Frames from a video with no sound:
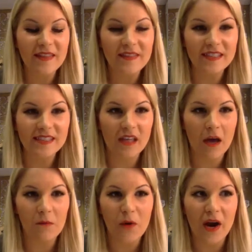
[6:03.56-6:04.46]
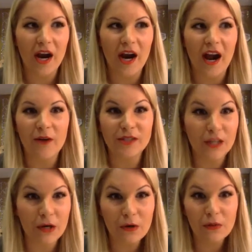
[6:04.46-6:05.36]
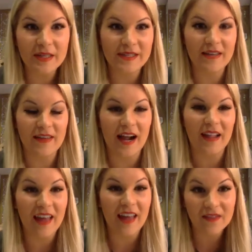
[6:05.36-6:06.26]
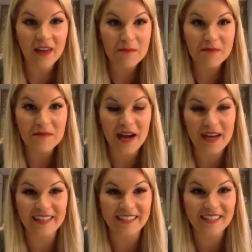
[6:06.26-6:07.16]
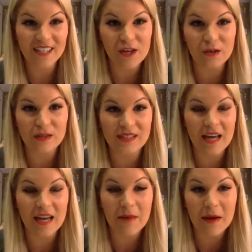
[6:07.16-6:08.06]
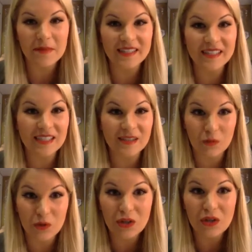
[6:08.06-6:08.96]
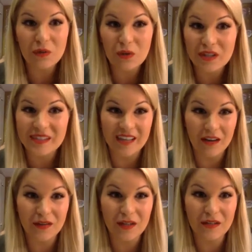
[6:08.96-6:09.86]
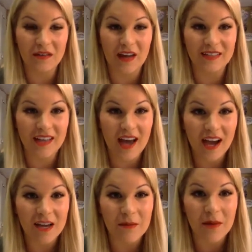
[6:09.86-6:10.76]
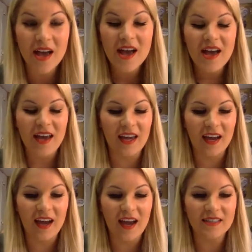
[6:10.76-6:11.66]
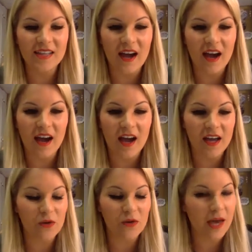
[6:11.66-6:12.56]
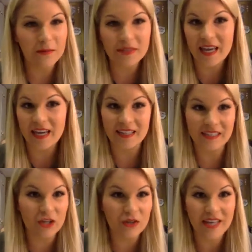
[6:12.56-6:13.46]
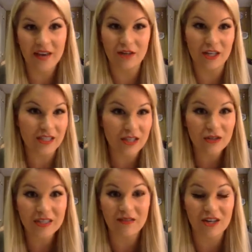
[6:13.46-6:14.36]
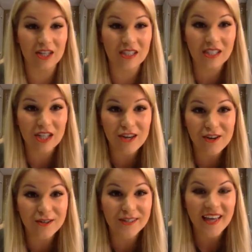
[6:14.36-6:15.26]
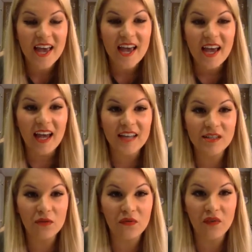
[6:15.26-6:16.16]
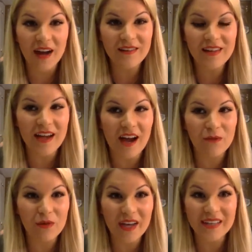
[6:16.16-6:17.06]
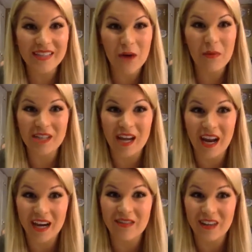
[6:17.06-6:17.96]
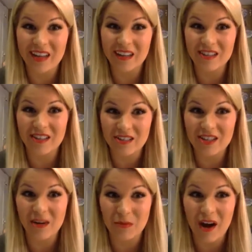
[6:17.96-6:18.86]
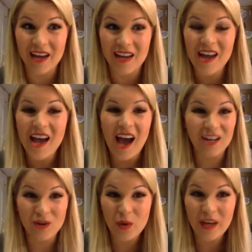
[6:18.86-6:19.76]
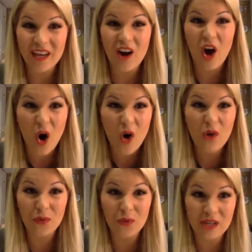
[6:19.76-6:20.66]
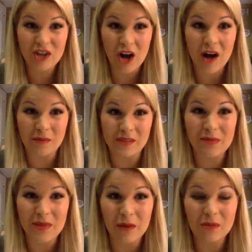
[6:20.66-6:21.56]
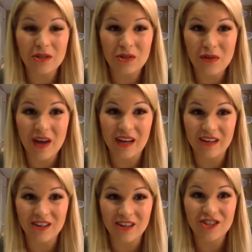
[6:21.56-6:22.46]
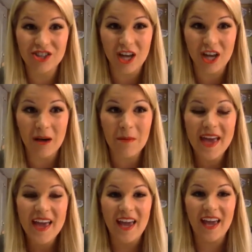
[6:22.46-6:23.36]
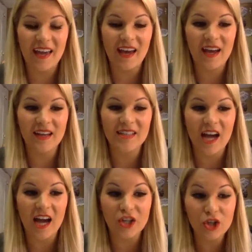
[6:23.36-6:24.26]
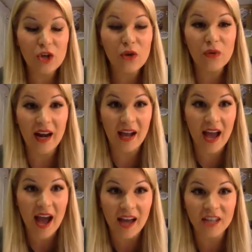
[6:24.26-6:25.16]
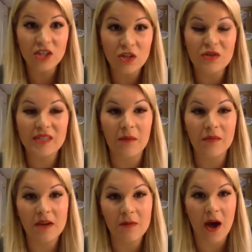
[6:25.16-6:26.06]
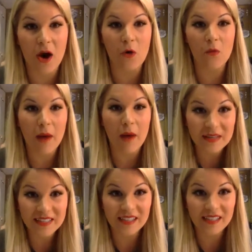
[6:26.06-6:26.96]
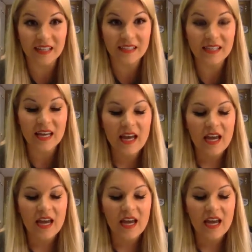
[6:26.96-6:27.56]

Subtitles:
this slump where I was so busy that I let that be my excuse. And my business really, really suffered during that time. And I kept saying excuse after excuse after excuse until finally I realized how much I hated that internship, right? I had quit all 3 jobs to be able to do that internship. And I knew that I had to do something about my business.